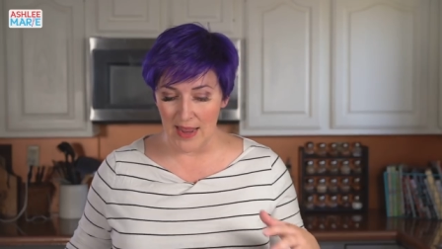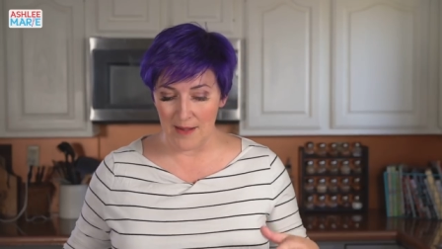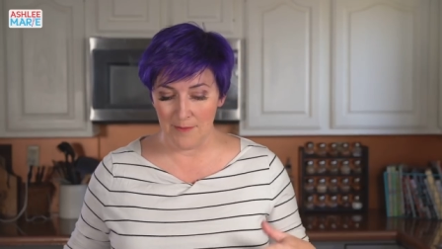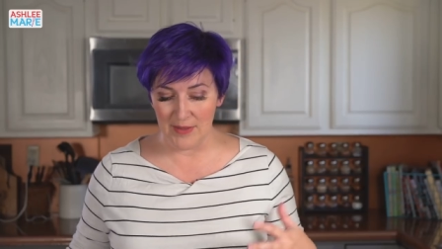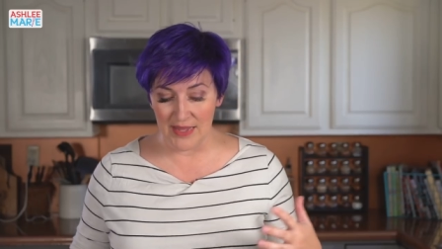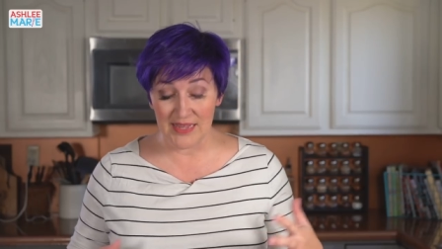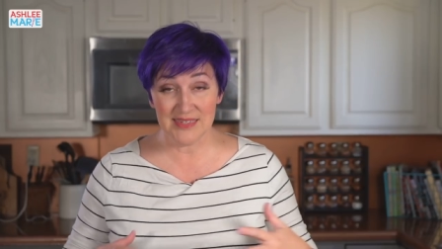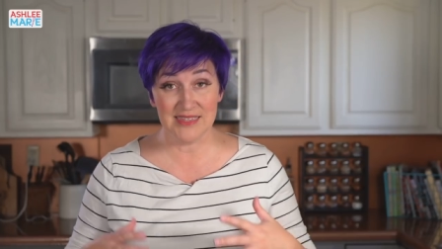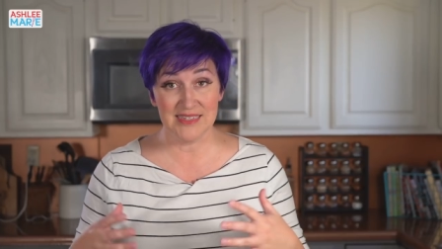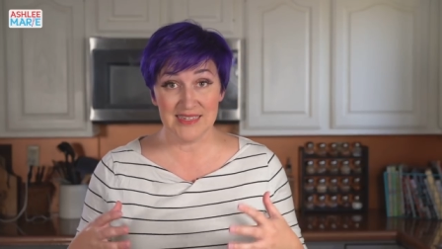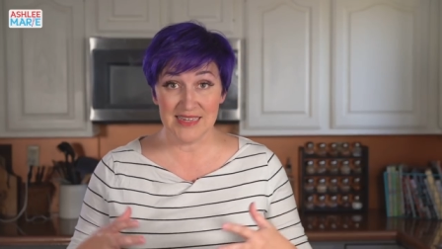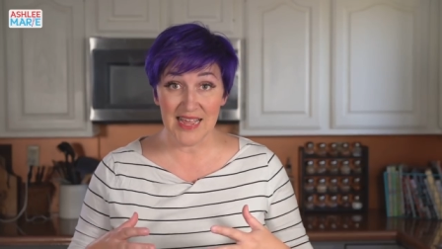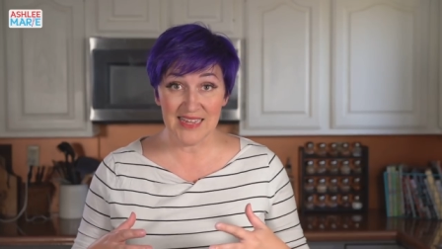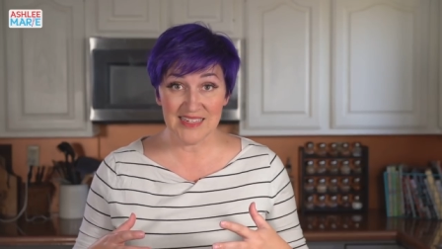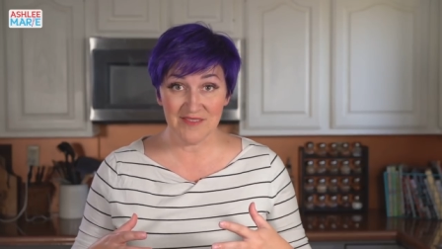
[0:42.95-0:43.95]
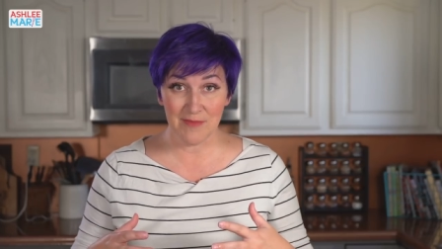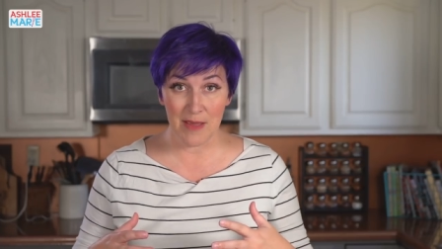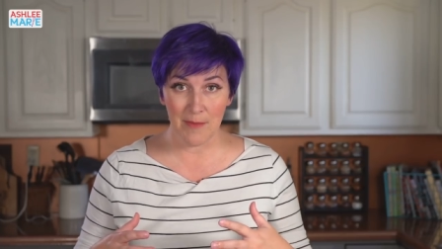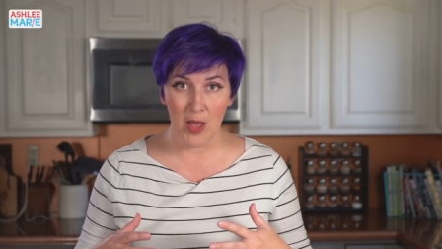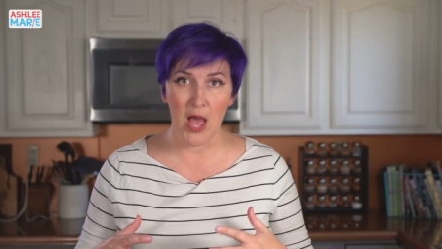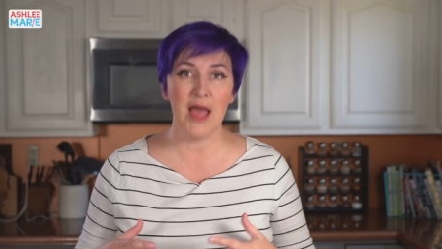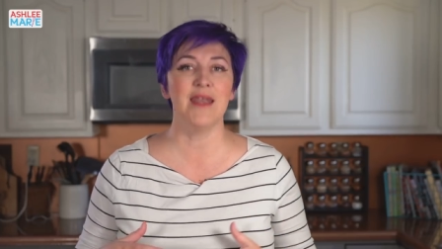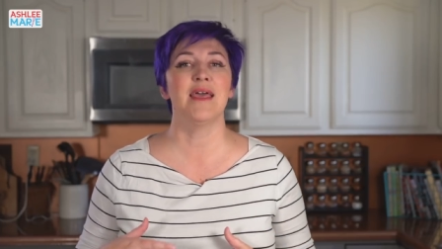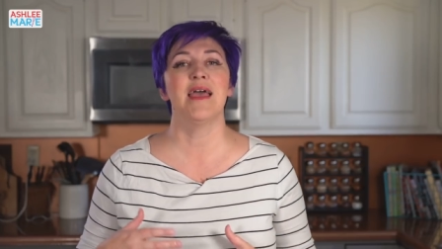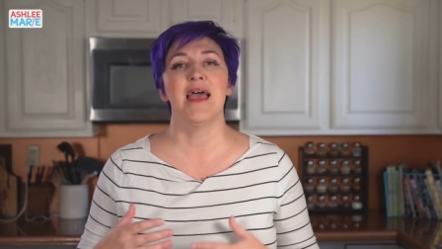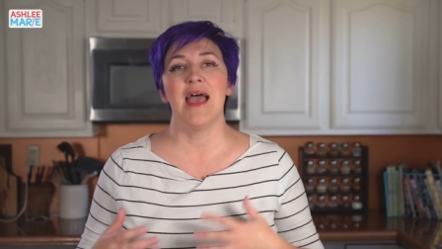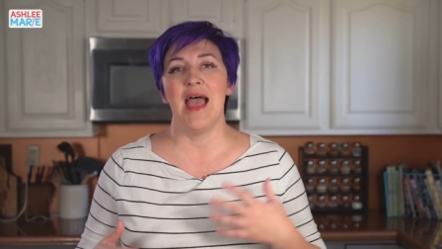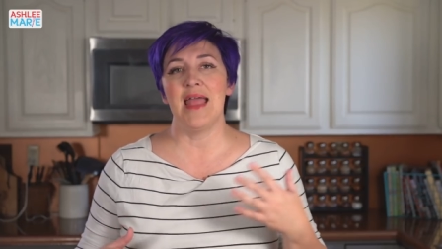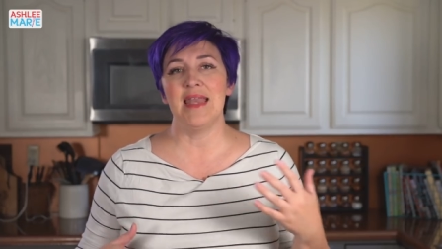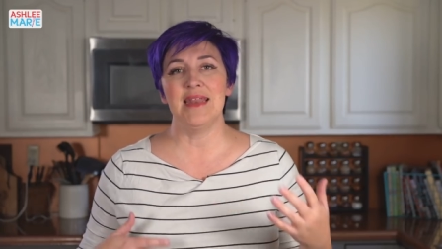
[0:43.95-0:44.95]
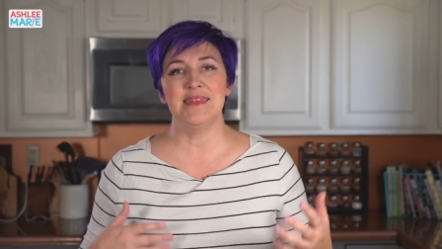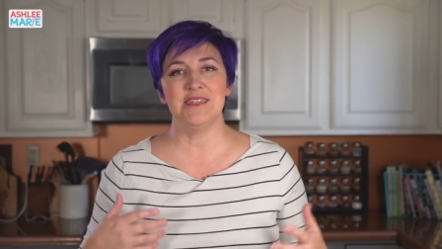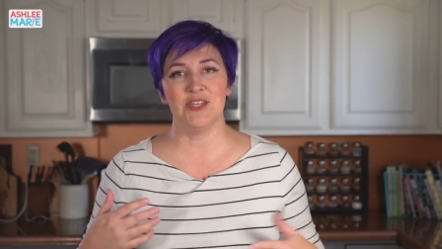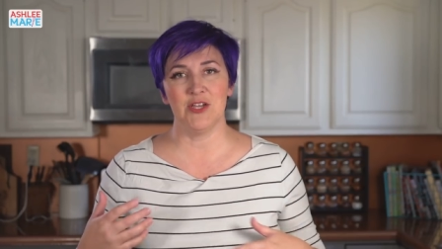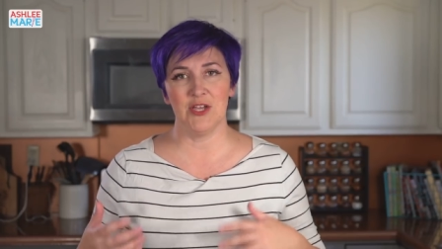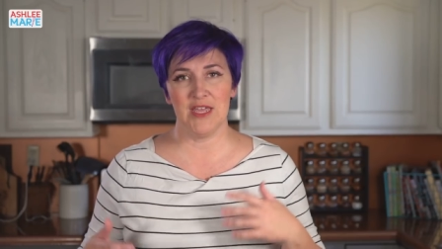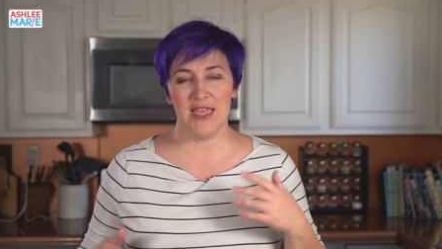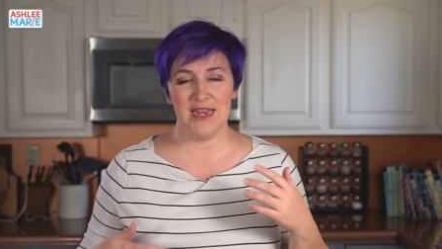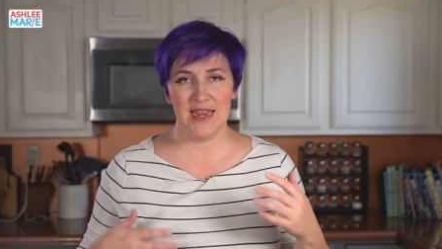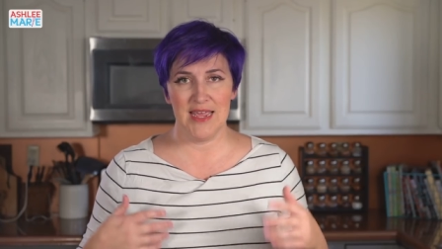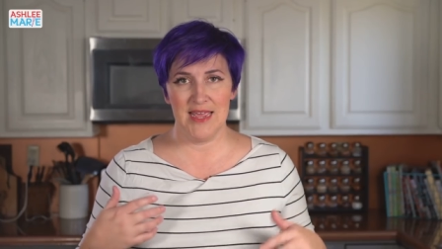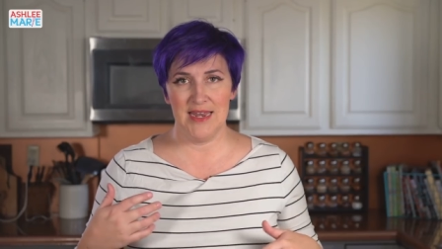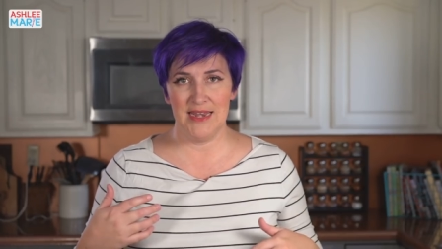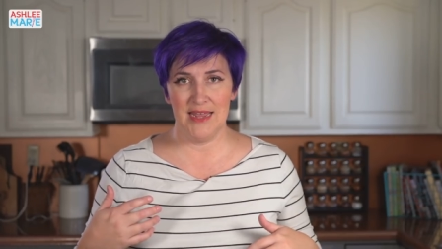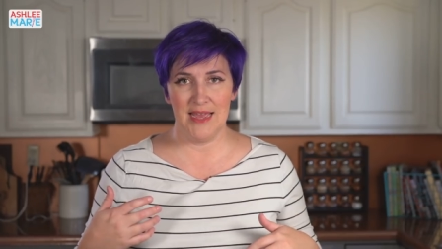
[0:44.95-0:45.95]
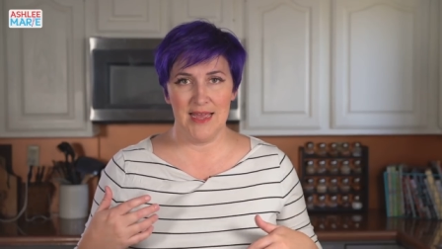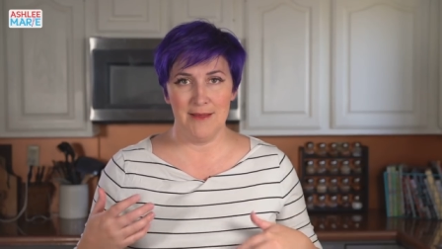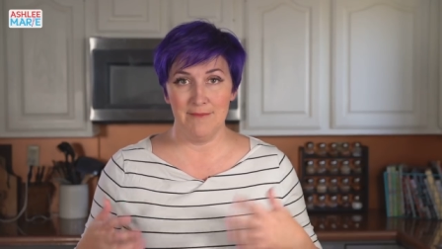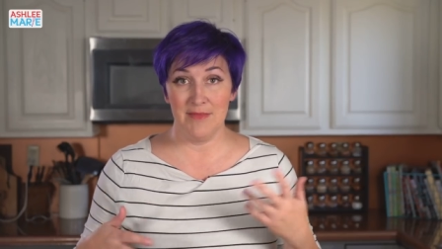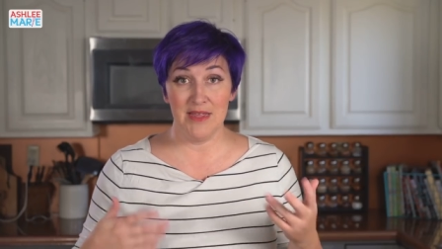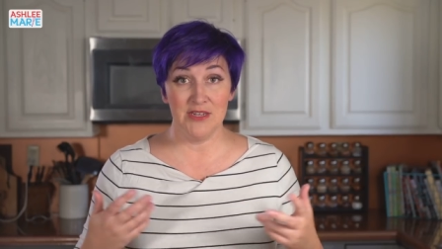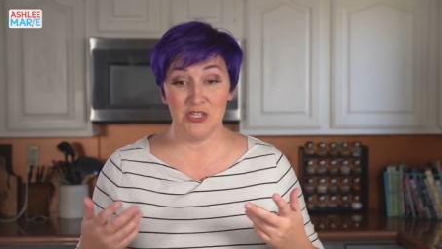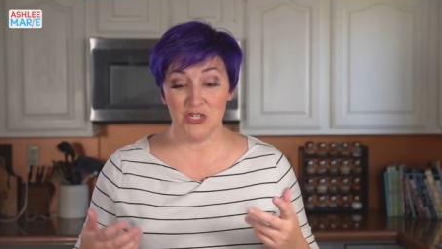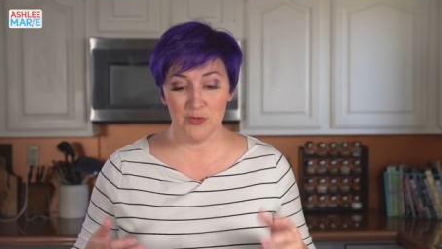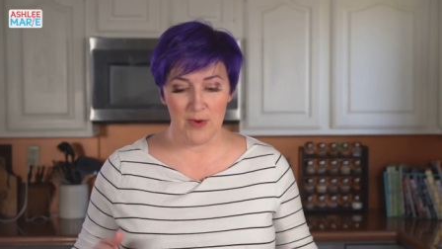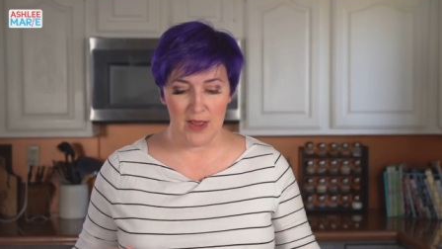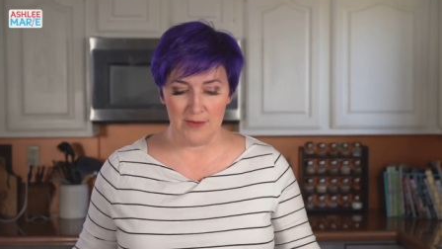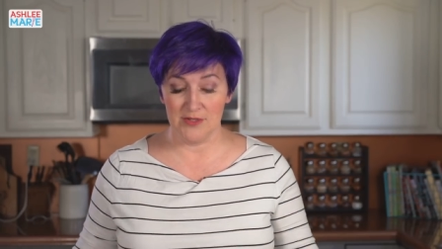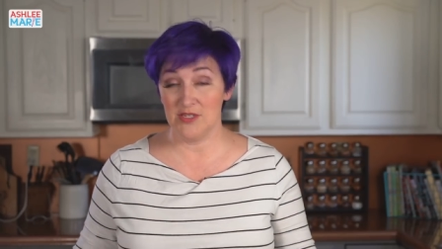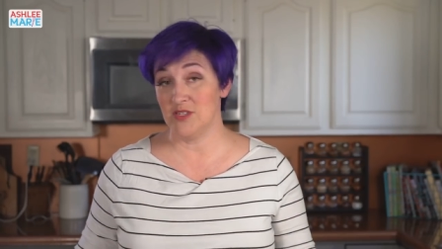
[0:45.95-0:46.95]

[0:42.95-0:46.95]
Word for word: And because of the size of my pot, I need to cook it in 2 rounds.